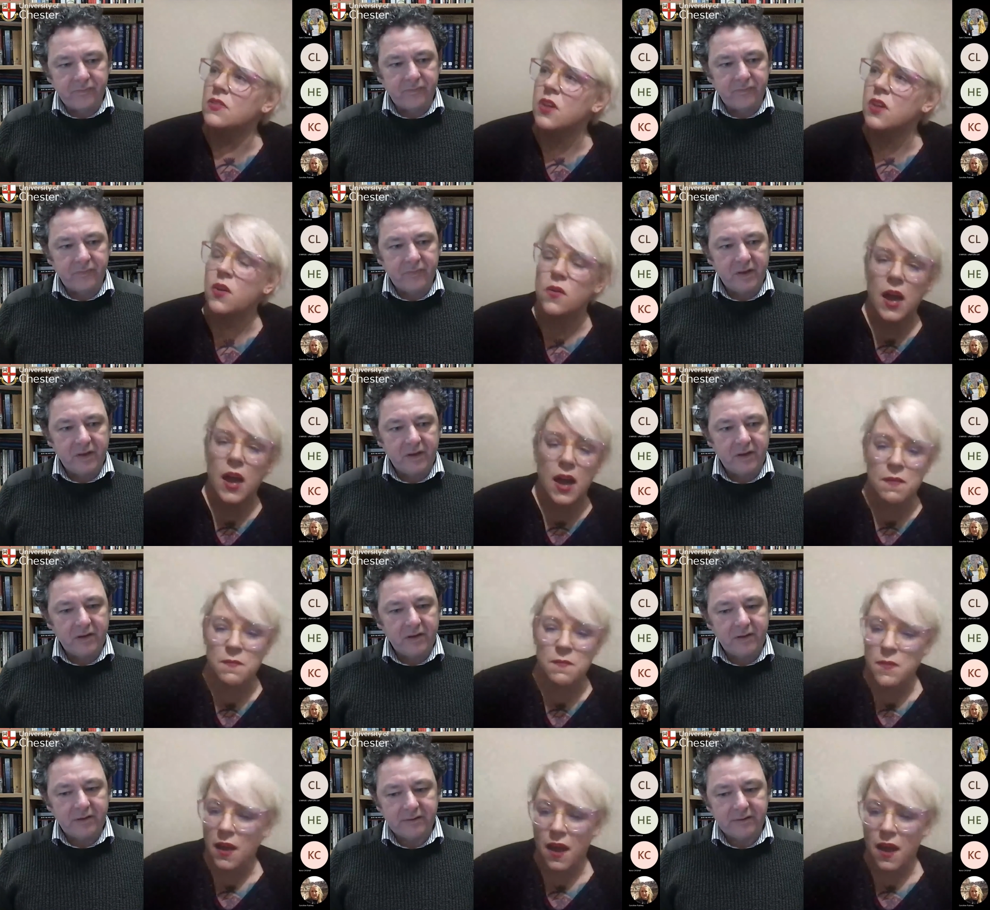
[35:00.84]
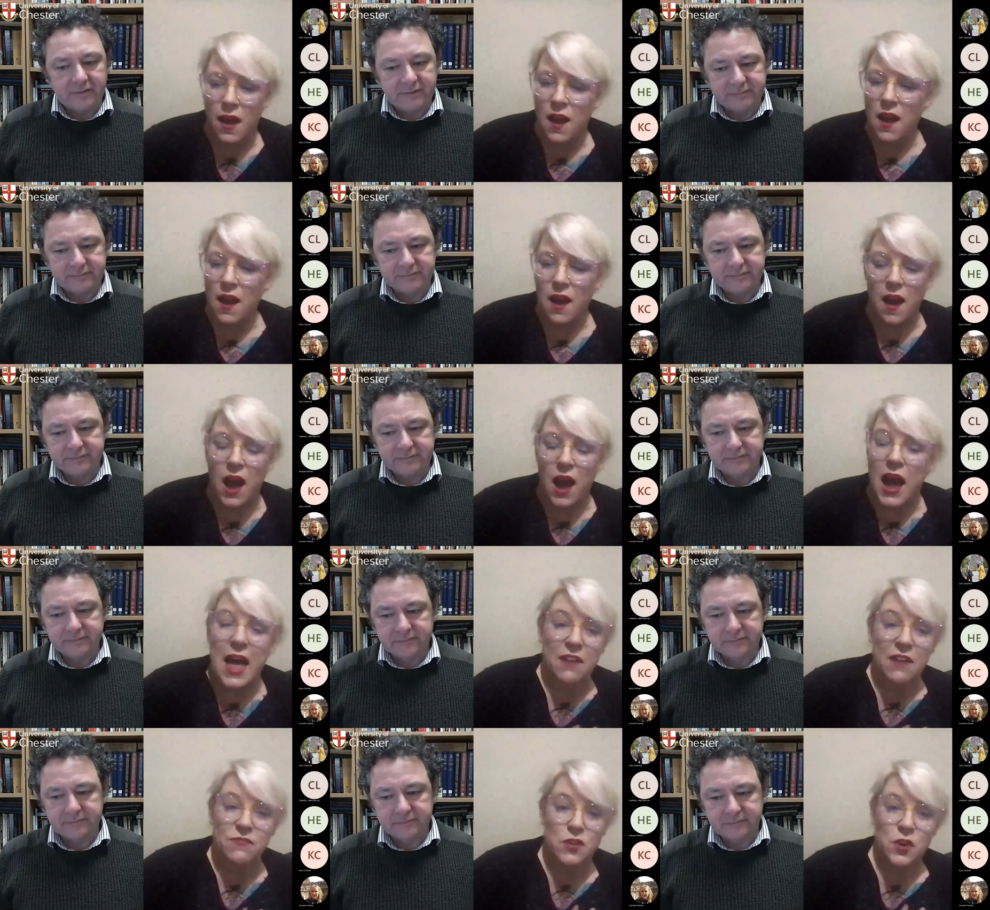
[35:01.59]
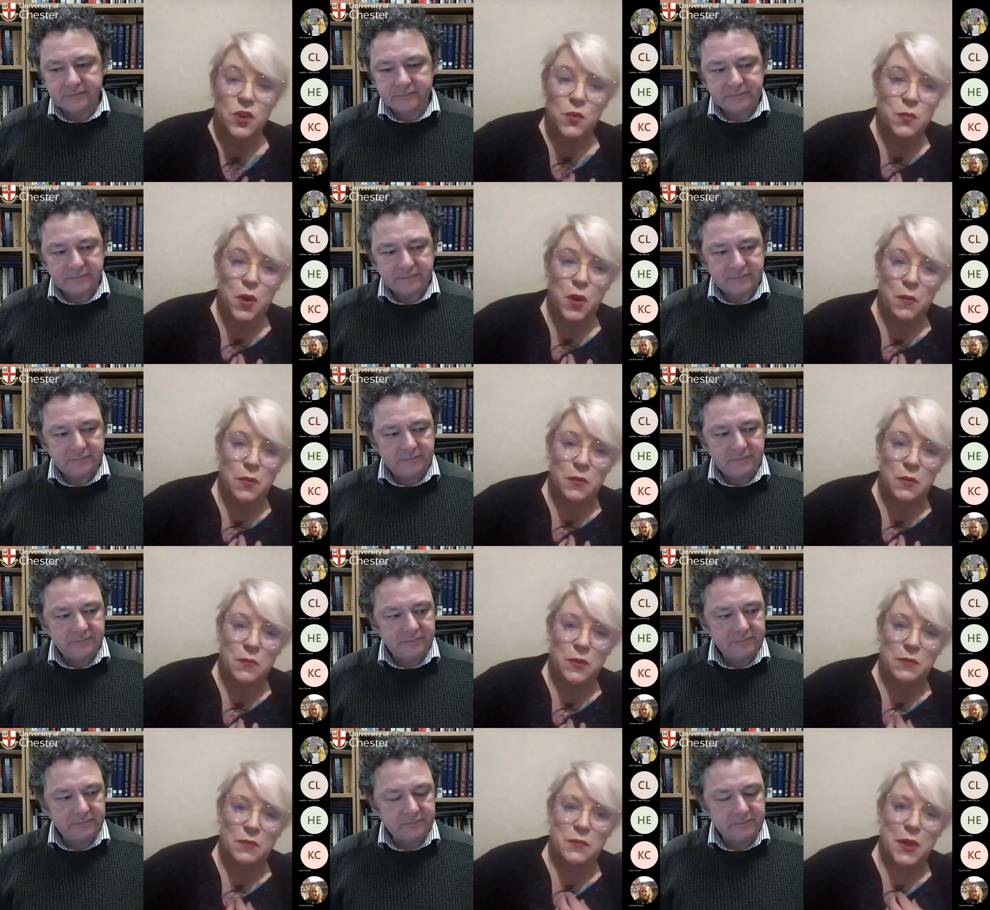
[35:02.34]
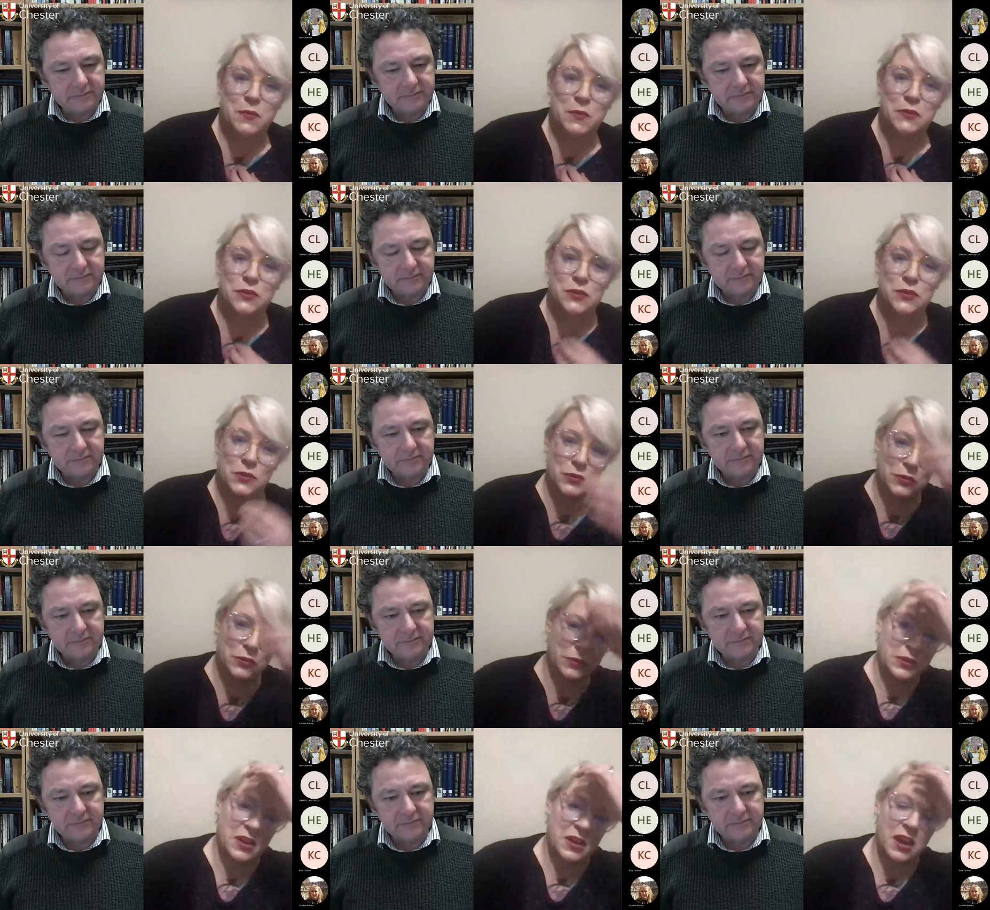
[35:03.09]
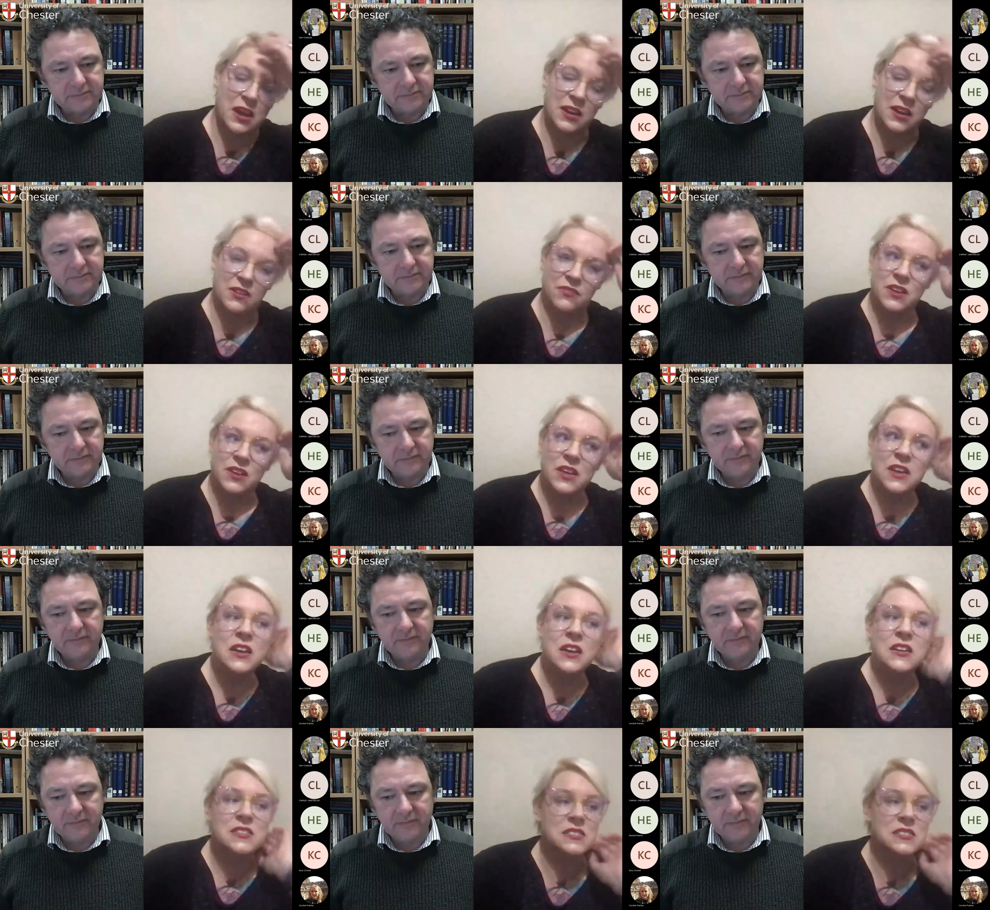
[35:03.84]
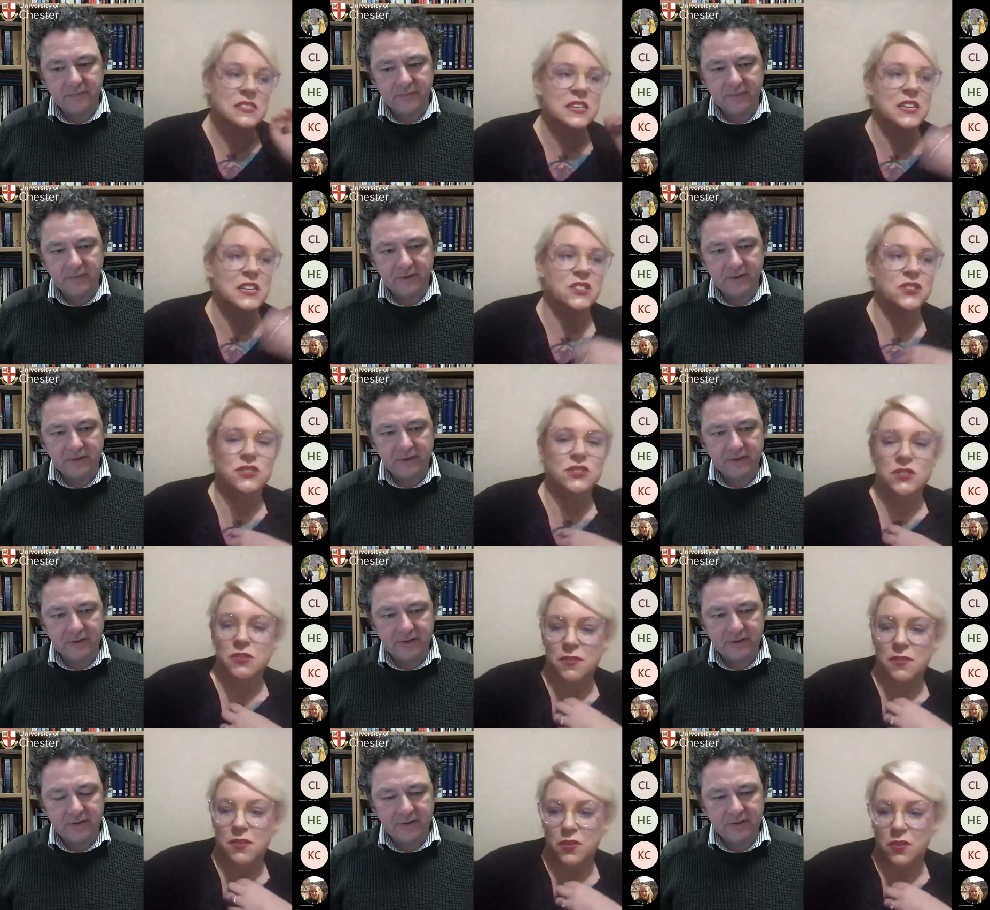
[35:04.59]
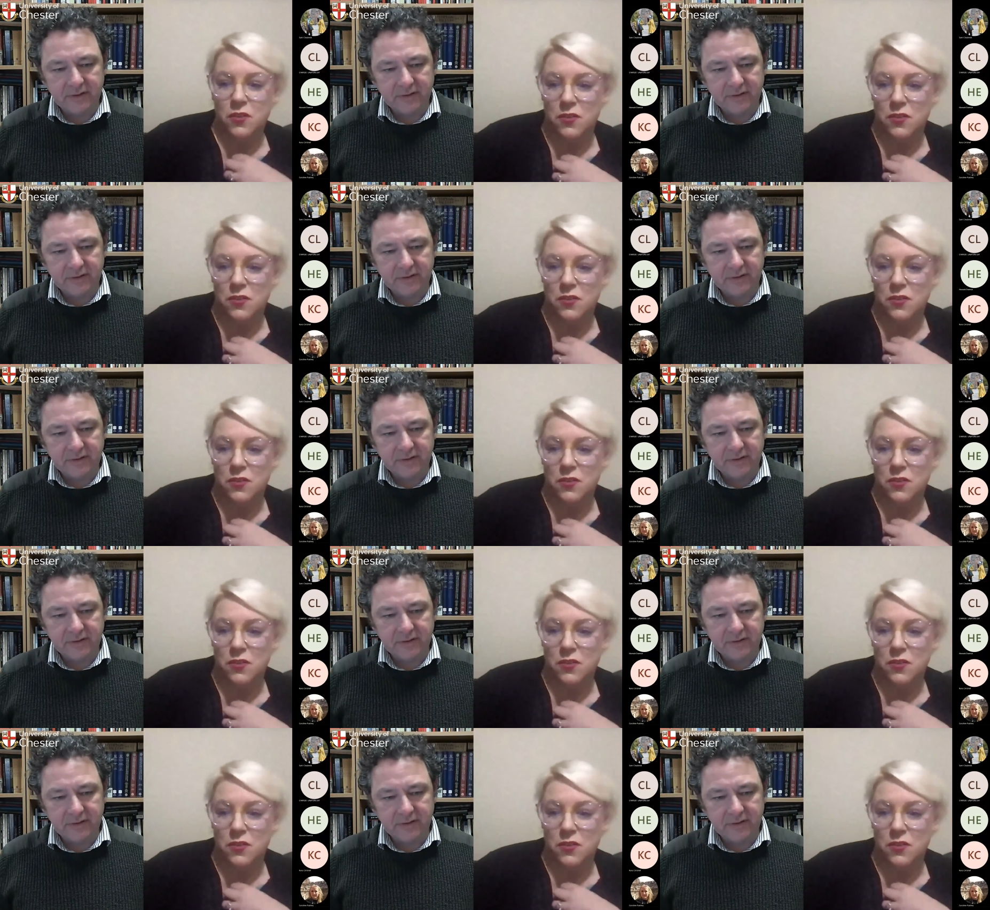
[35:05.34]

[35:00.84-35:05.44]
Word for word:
Speaker 1: though I'm I have no problem when people do kind of stitch